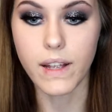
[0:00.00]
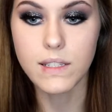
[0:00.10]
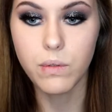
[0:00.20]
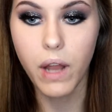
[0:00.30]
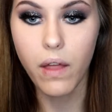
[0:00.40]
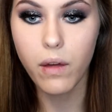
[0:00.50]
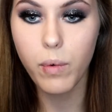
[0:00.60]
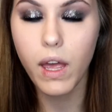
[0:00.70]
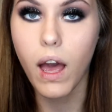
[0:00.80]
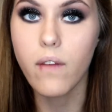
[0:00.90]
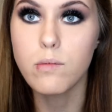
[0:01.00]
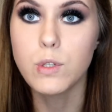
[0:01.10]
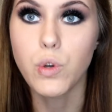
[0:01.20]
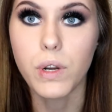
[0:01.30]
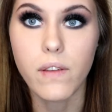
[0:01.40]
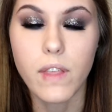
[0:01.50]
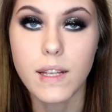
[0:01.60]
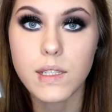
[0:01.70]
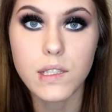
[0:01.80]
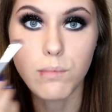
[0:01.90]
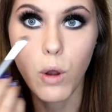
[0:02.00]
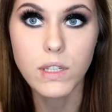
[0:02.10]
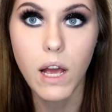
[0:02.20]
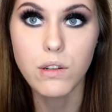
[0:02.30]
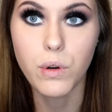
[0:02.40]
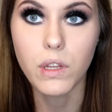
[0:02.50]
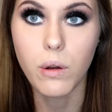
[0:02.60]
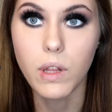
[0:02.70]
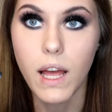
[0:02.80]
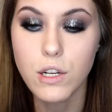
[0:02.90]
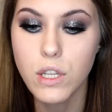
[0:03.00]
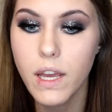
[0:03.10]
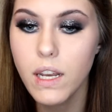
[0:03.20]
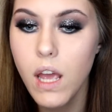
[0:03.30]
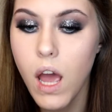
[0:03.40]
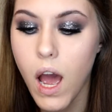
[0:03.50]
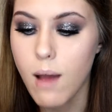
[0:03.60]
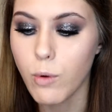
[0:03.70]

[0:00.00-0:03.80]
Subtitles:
so now that we have a majority of that smoked out into our lower lash line, I'm